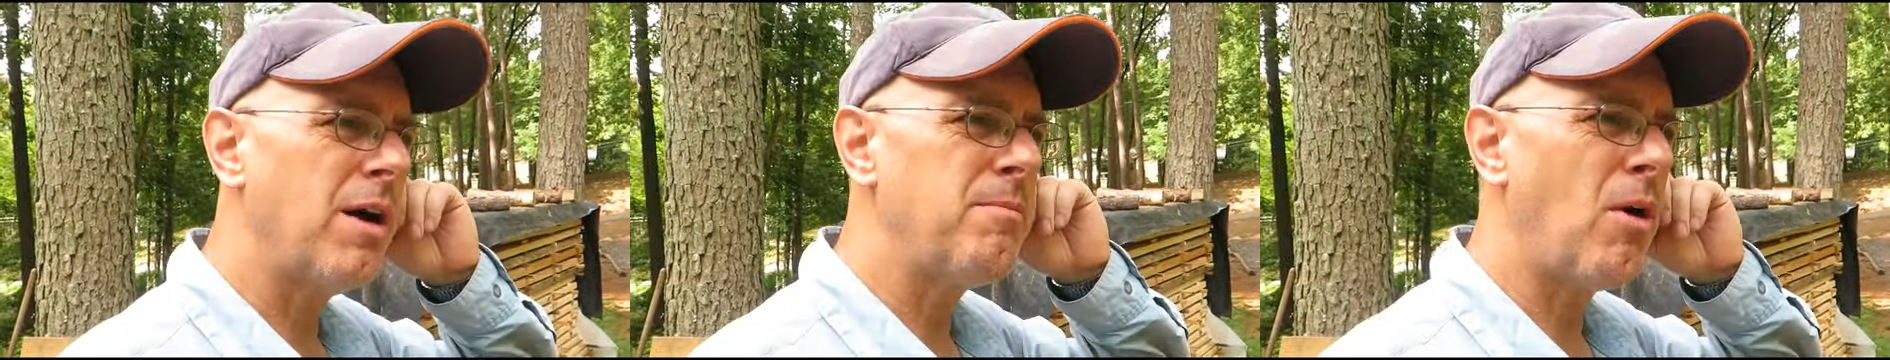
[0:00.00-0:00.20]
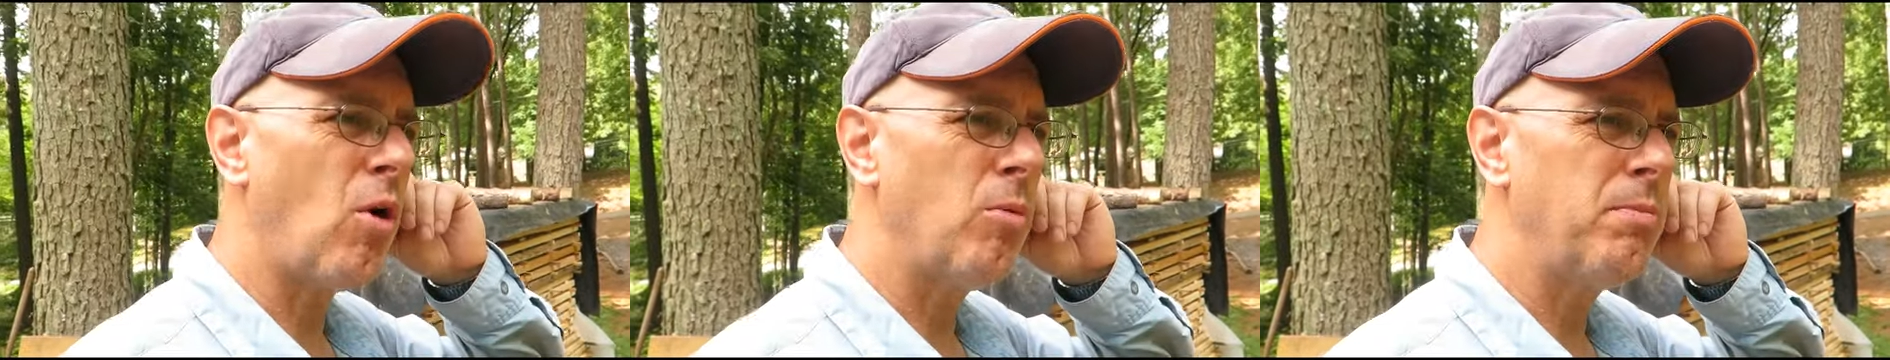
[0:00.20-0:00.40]

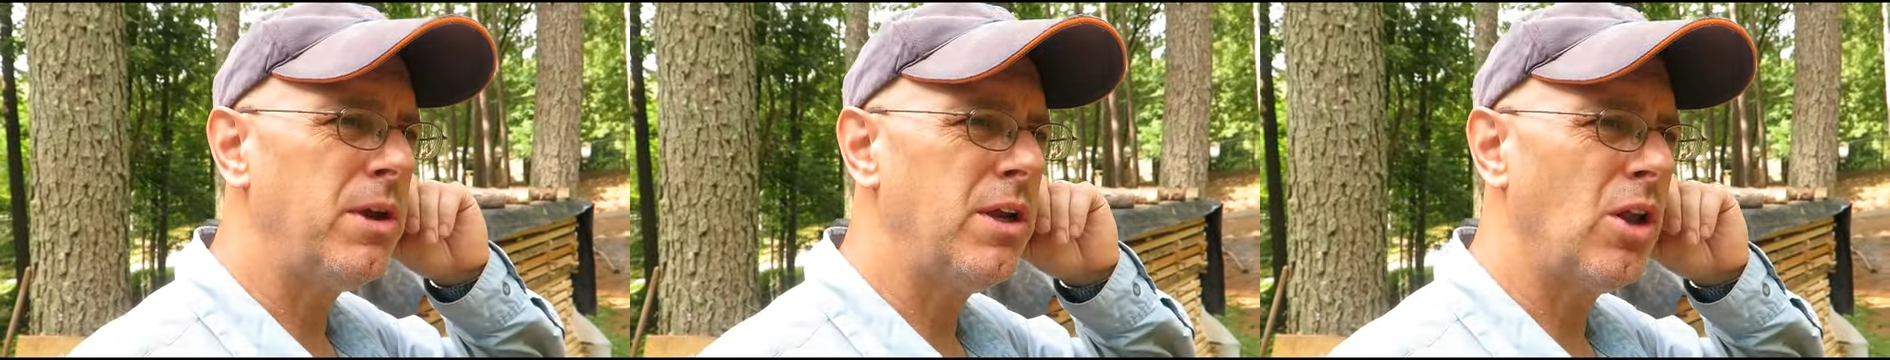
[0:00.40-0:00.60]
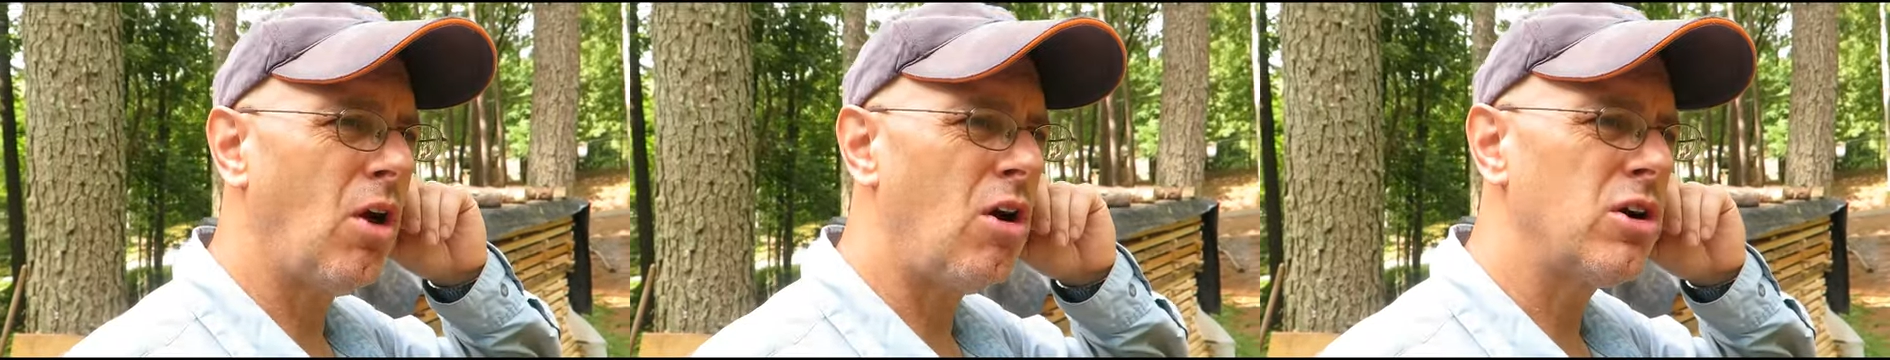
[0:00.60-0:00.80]
I'm
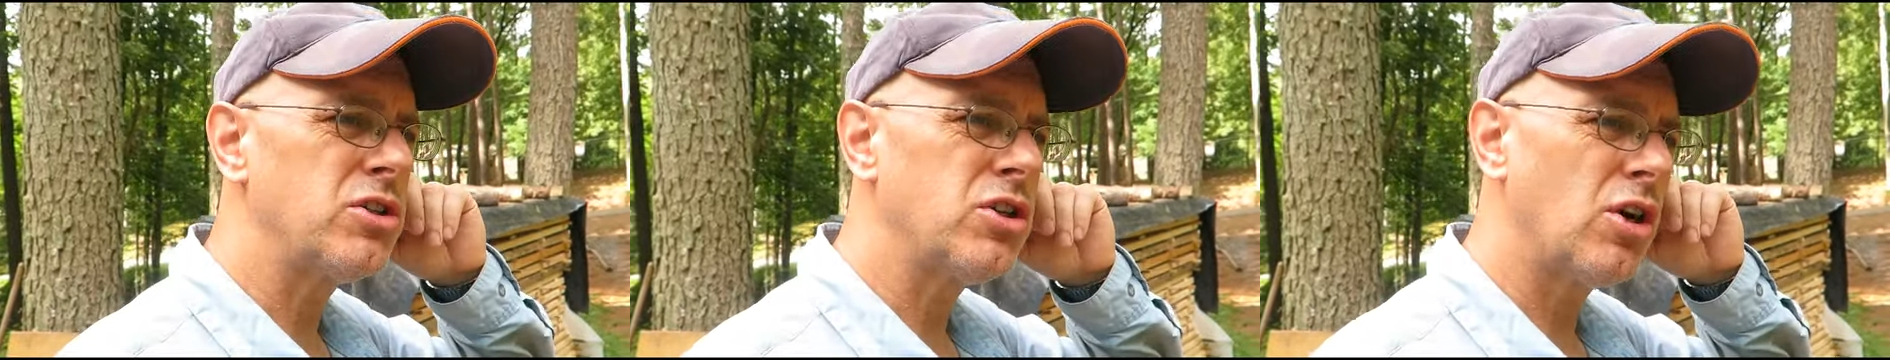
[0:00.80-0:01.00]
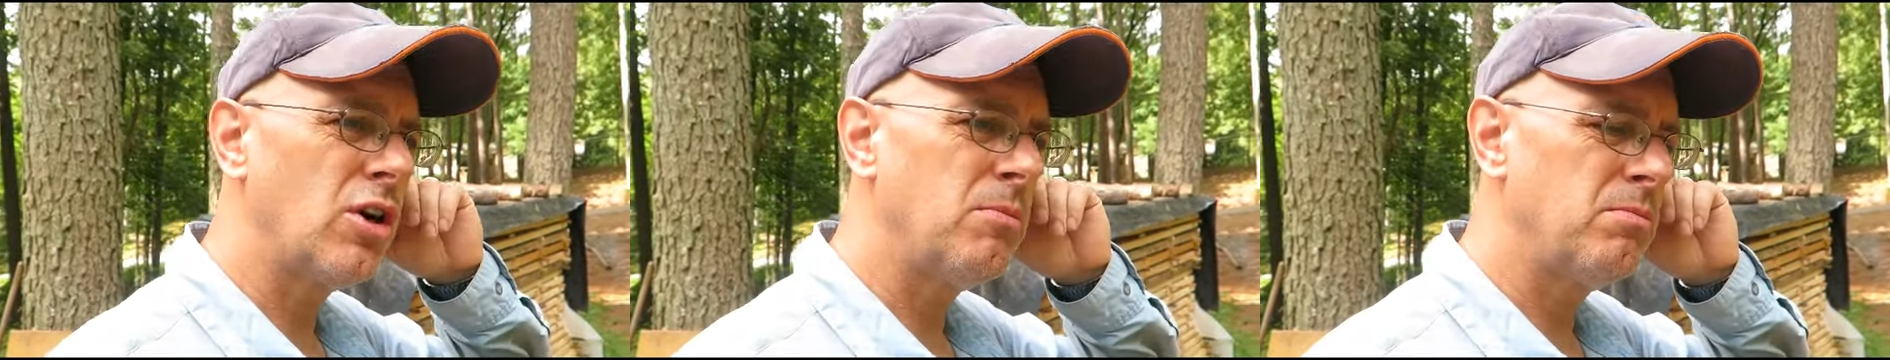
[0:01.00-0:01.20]
hoping
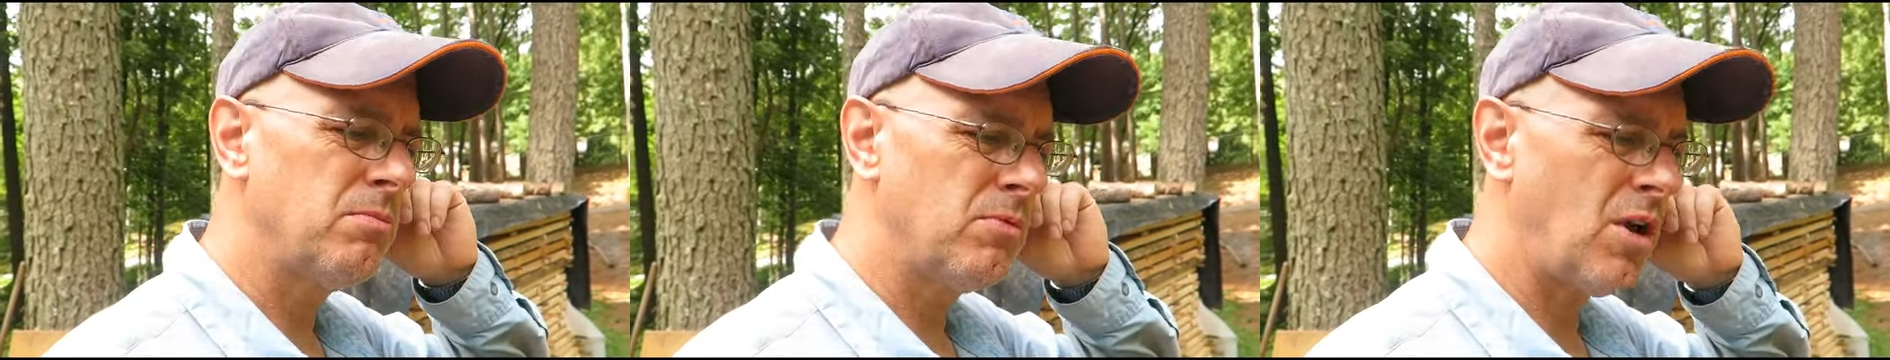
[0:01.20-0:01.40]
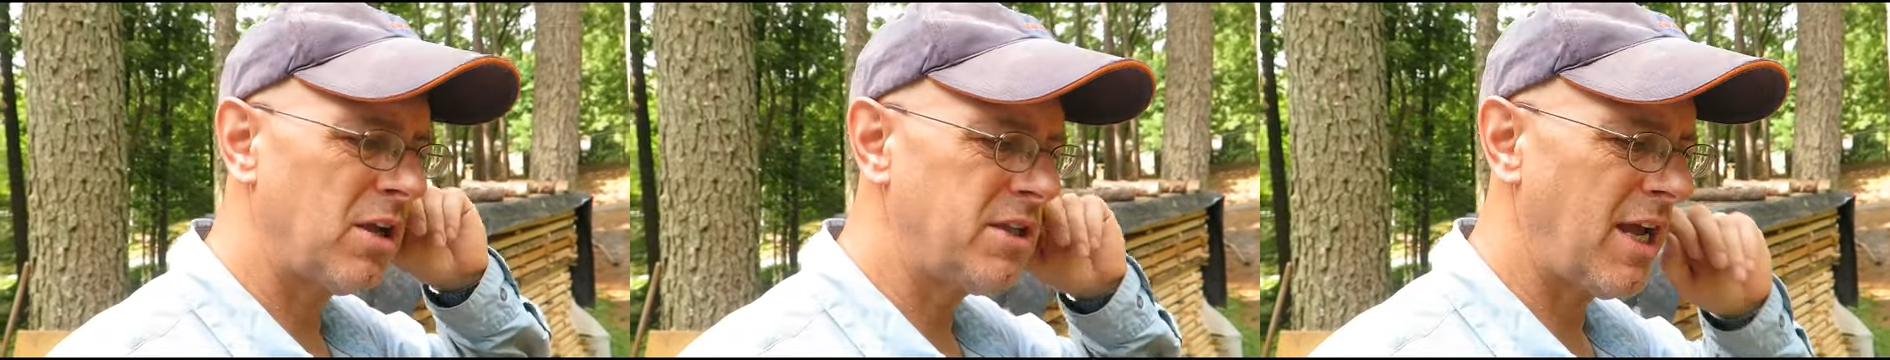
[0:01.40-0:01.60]
long
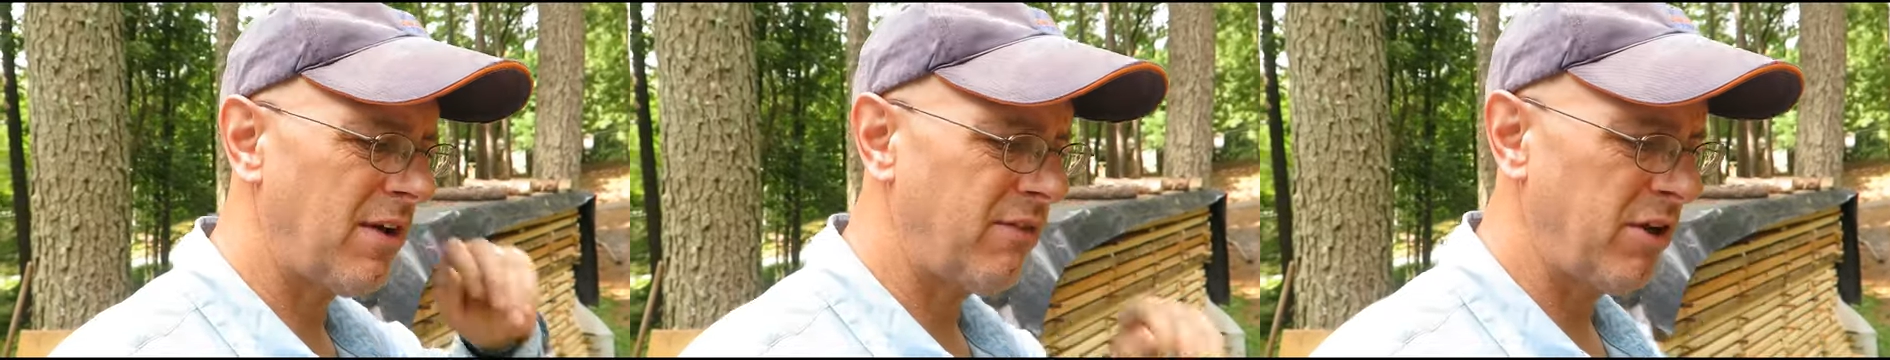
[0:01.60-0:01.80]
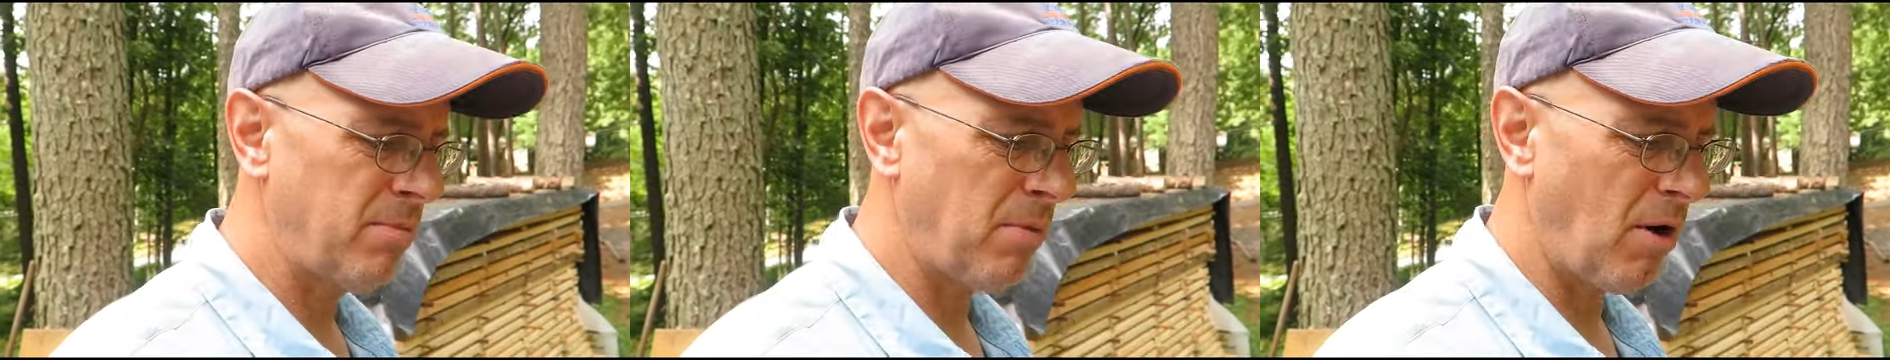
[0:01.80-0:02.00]
term not to
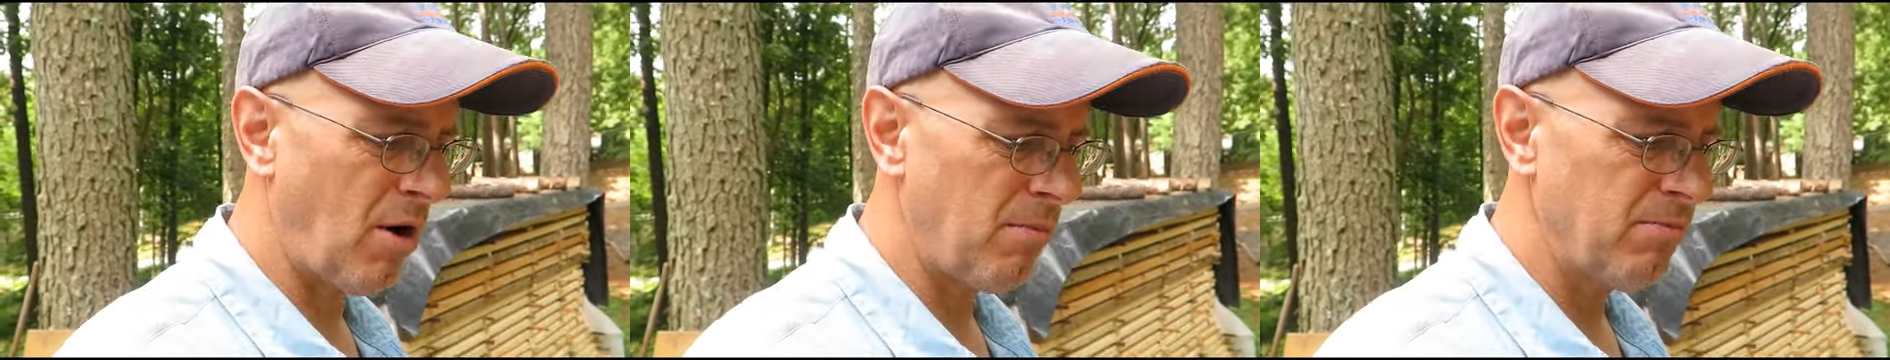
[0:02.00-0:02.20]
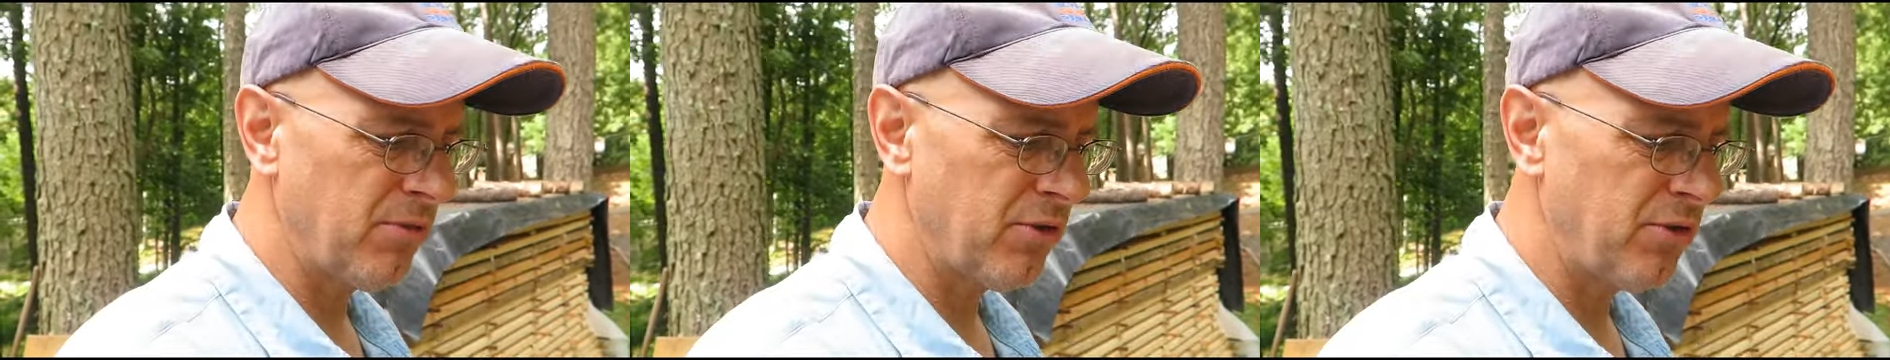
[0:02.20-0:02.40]
have any
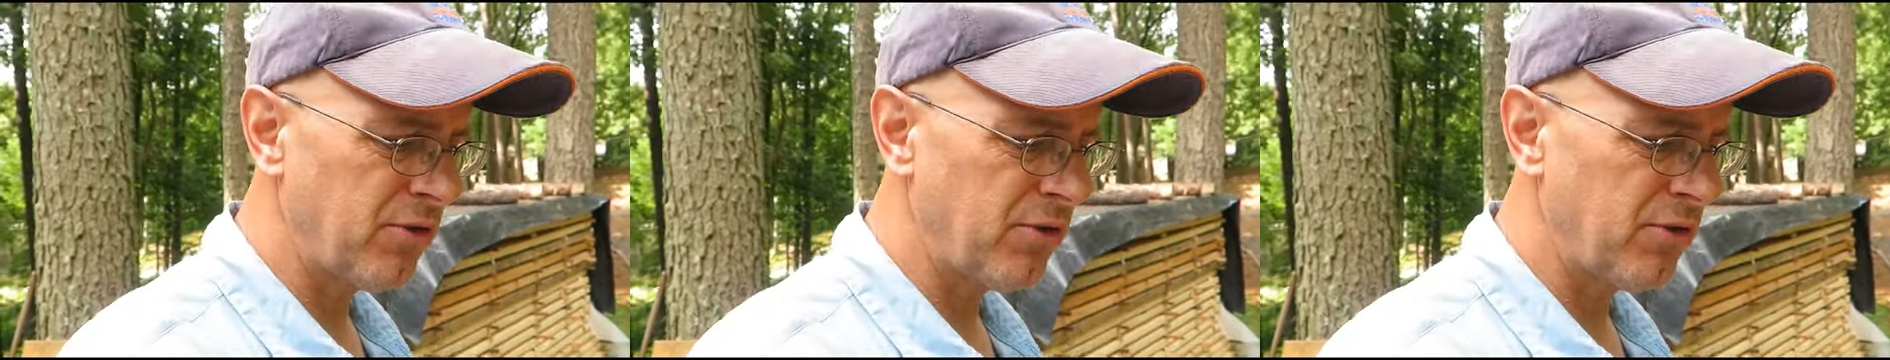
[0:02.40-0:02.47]
problems.